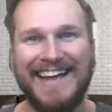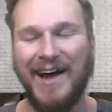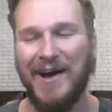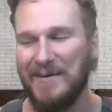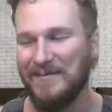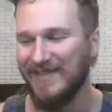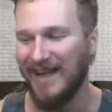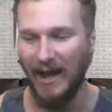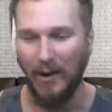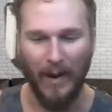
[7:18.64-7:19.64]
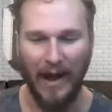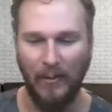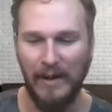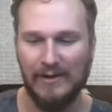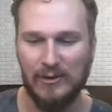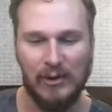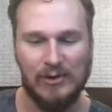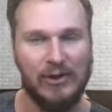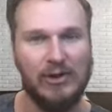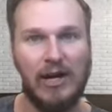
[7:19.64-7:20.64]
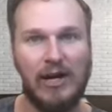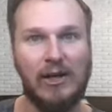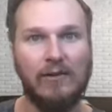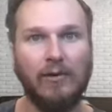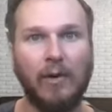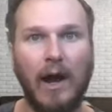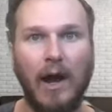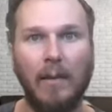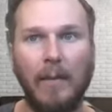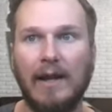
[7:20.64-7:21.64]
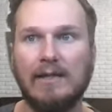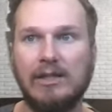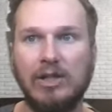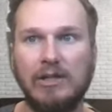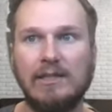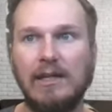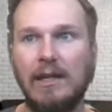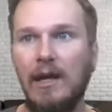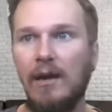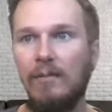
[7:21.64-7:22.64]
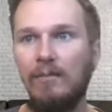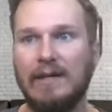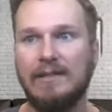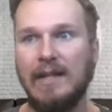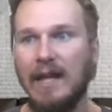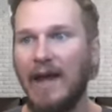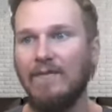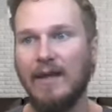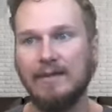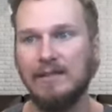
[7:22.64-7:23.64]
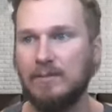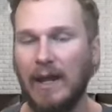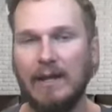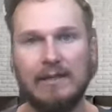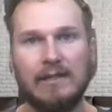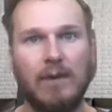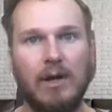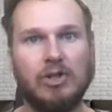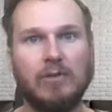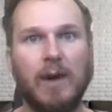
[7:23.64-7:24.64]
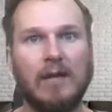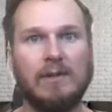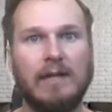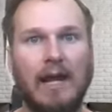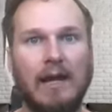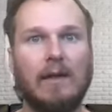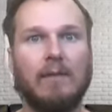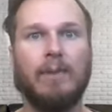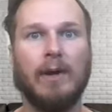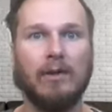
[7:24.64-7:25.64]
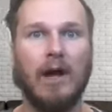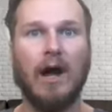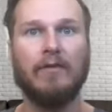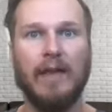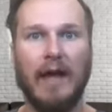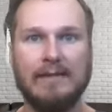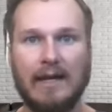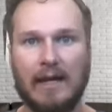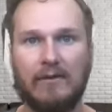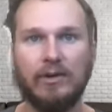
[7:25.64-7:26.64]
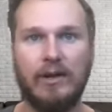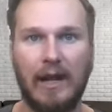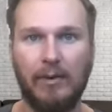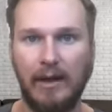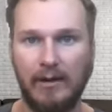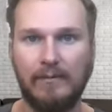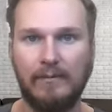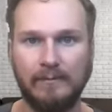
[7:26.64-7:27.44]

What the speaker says: How big a storage unit are you trying to look for? And is it just to basically have that space as much as you possibly can and then build off of that? Is that kind of your game plan?